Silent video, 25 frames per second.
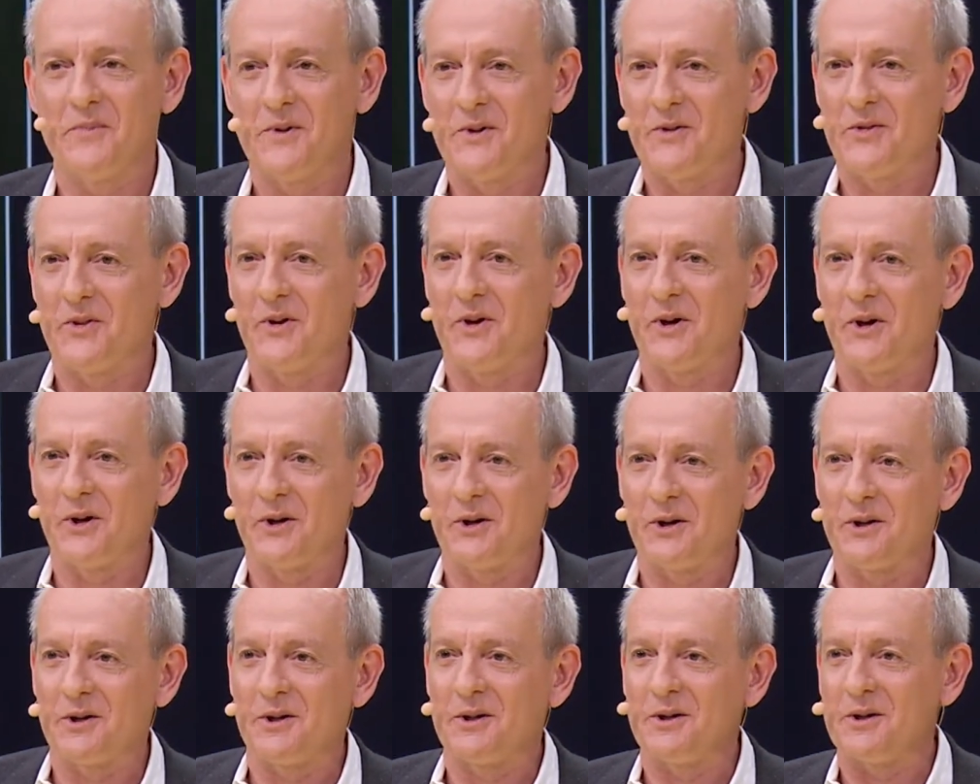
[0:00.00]

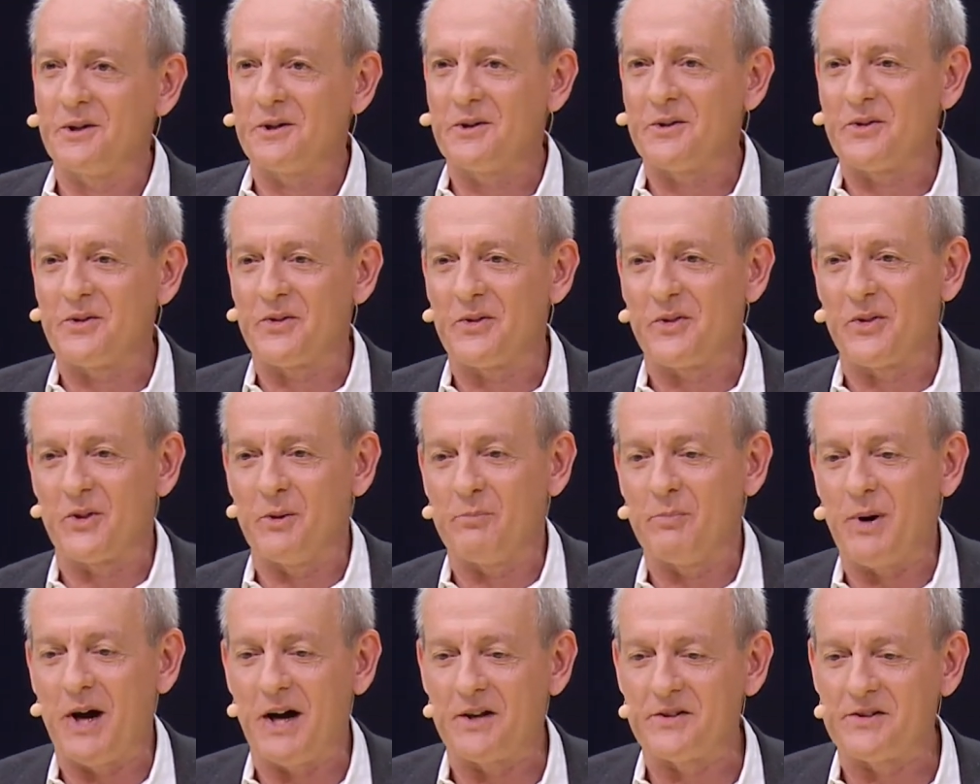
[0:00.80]

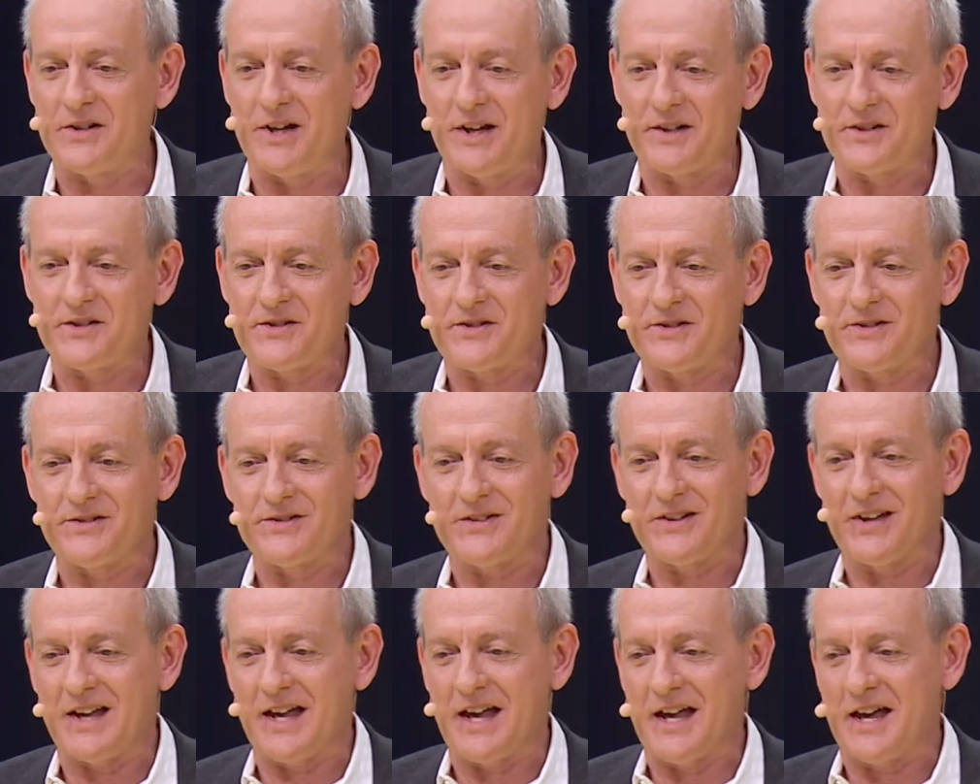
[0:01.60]
the
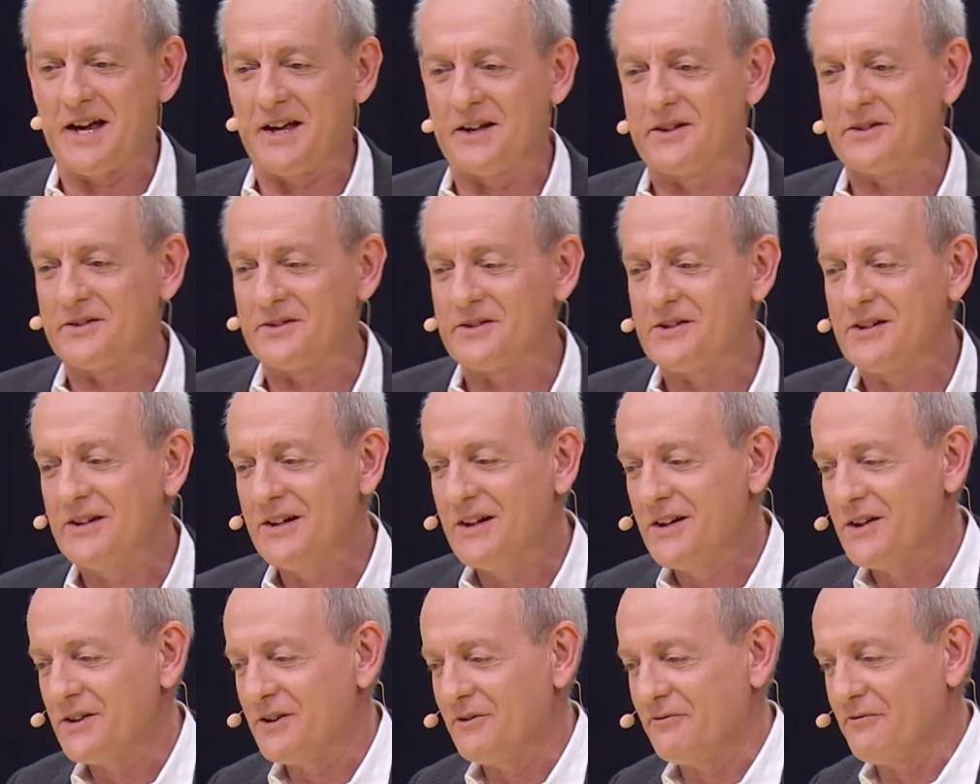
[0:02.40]
pundits and
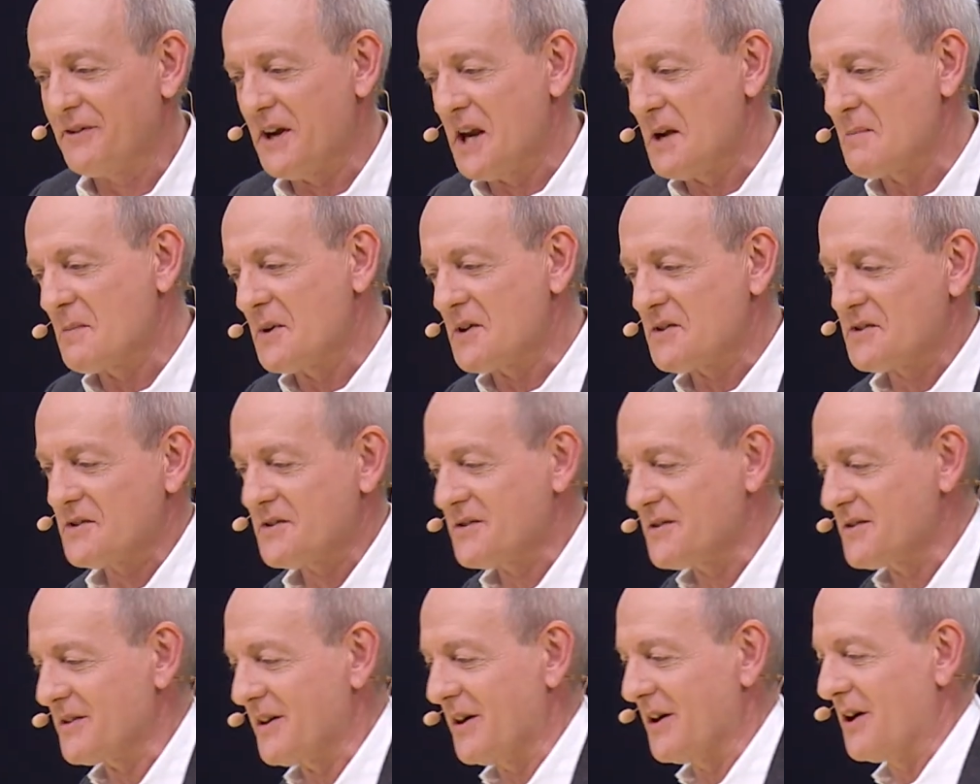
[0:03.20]
the
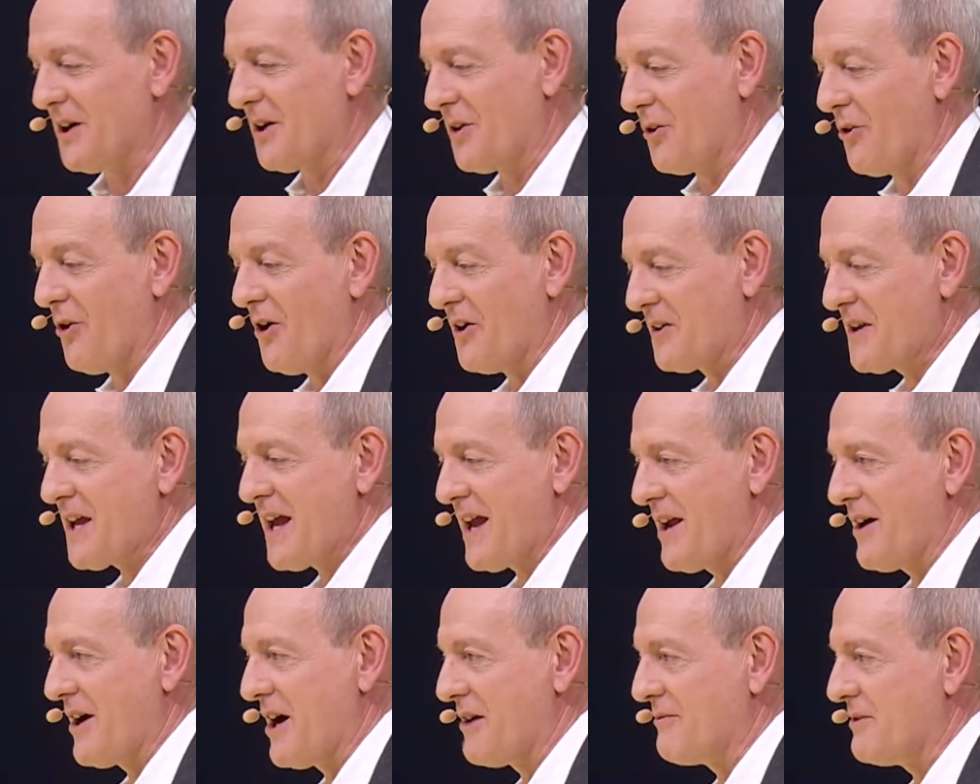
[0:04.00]
famous
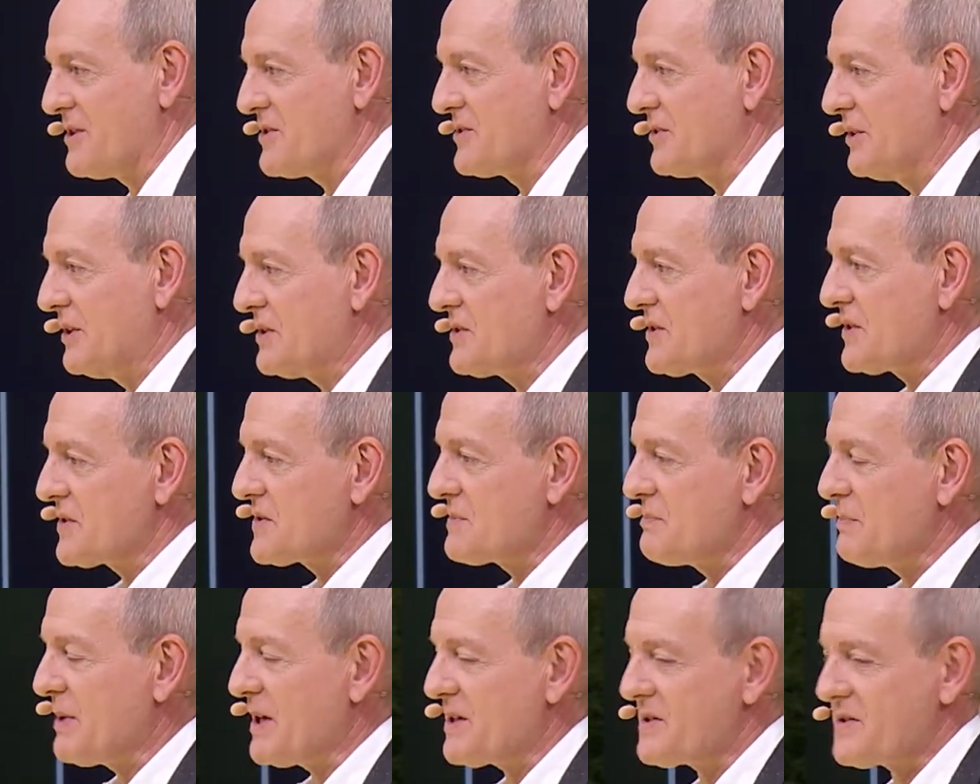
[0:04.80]
non-AI
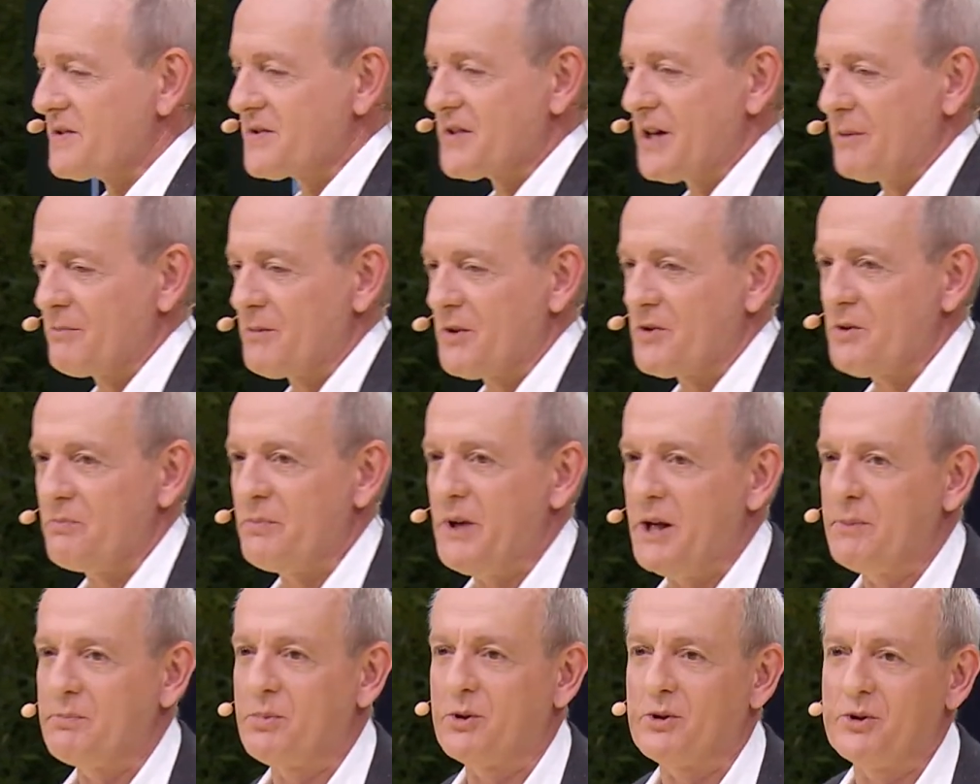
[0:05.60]
researchers, but some of the
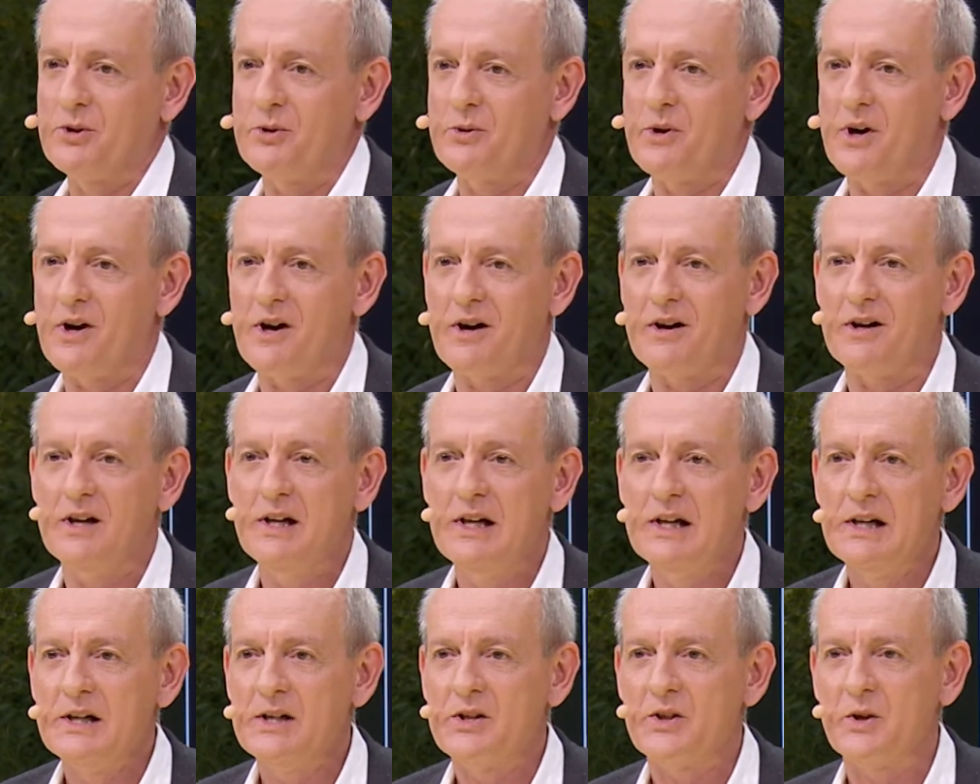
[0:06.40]
people who are
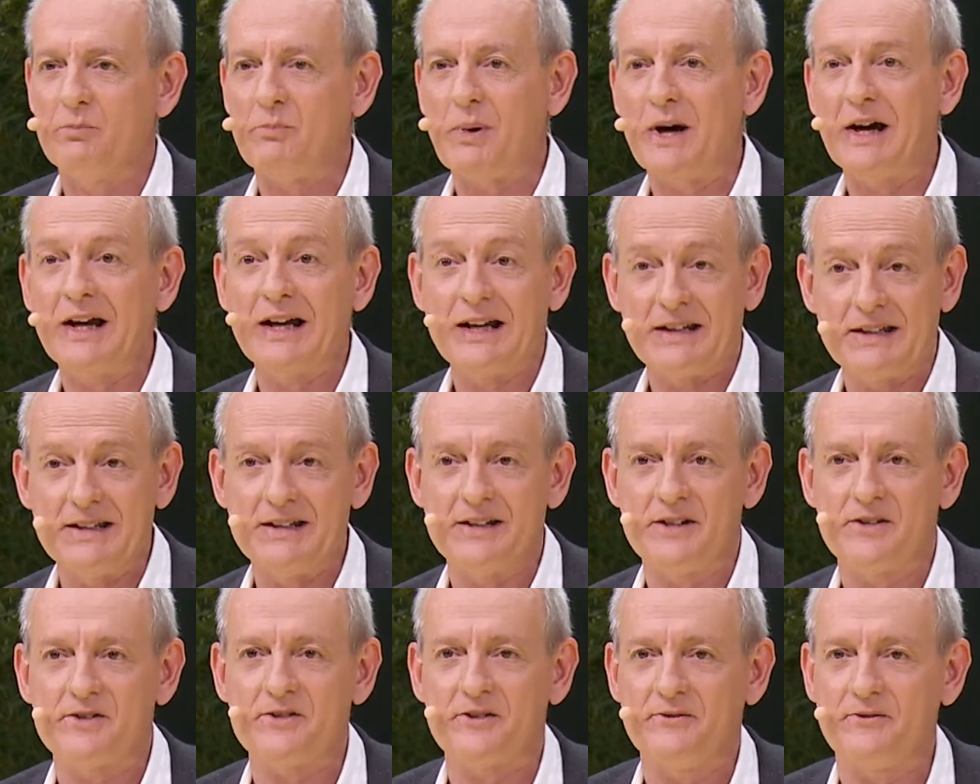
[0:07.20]
the
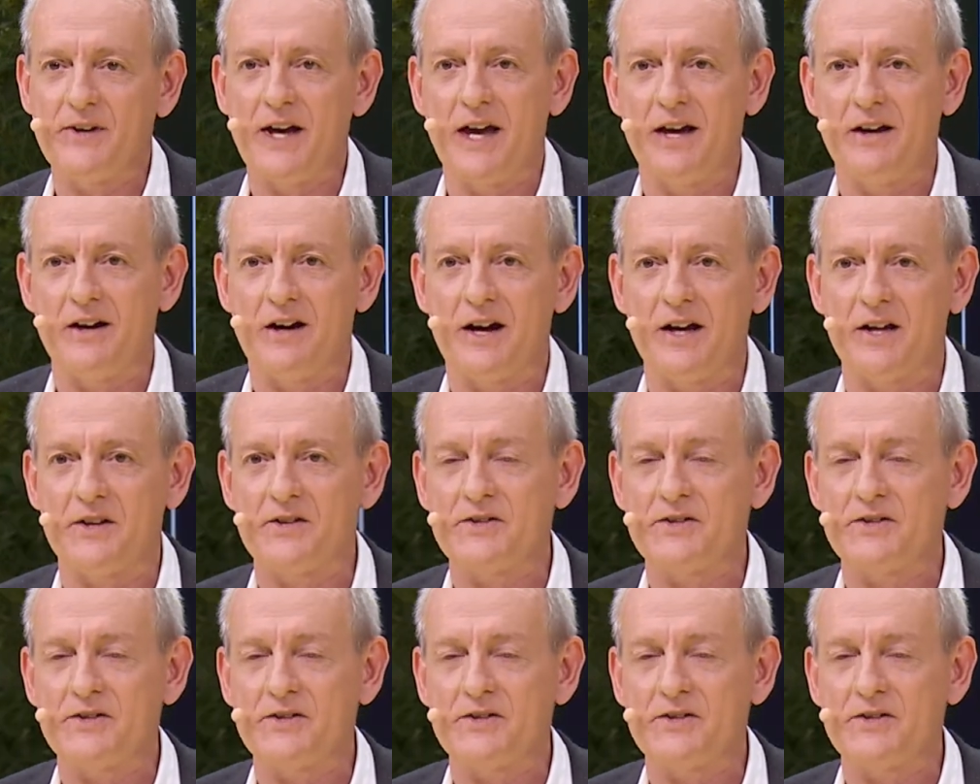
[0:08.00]
pioneers of AI